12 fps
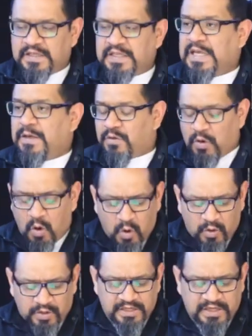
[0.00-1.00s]
He will
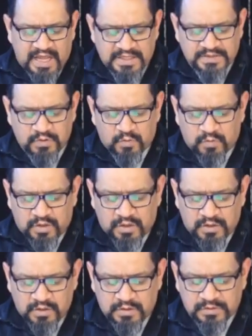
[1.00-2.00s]
organize the
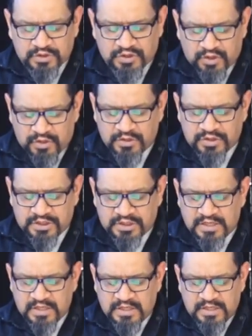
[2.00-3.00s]
world church
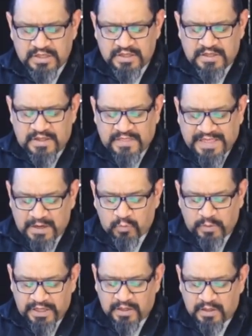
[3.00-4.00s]
that
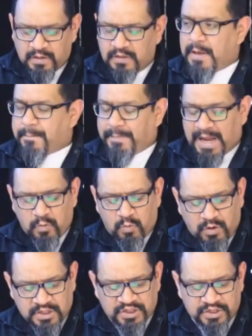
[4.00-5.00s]
will, by
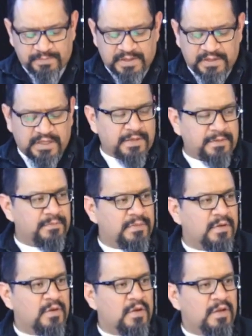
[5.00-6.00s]
worshiping him,
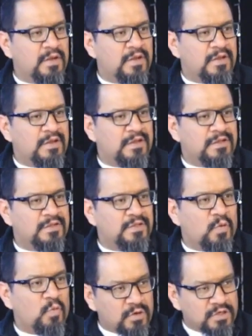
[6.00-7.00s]

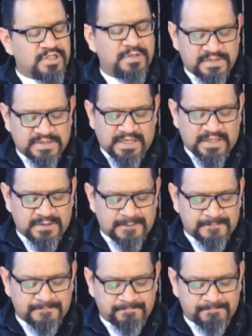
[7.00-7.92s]
worship Satan.